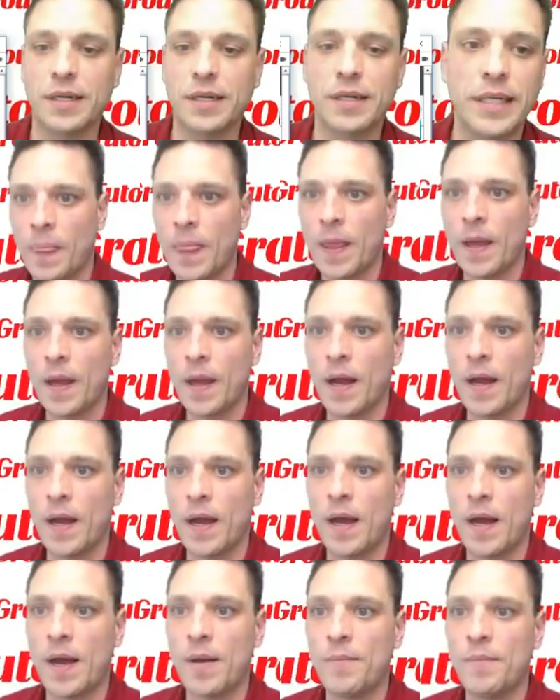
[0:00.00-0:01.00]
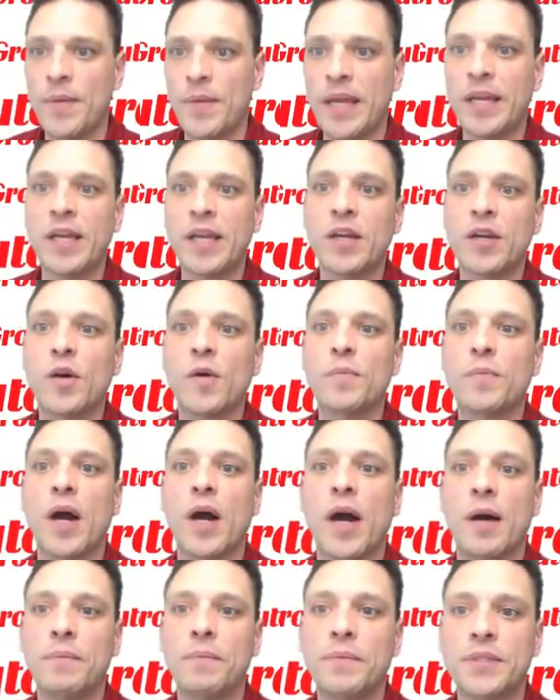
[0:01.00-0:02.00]
of neat. Making your own
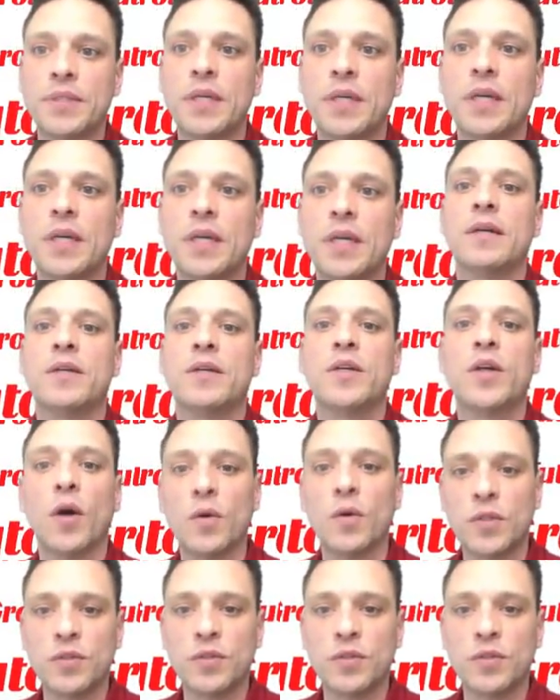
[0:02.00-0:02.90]
props, go to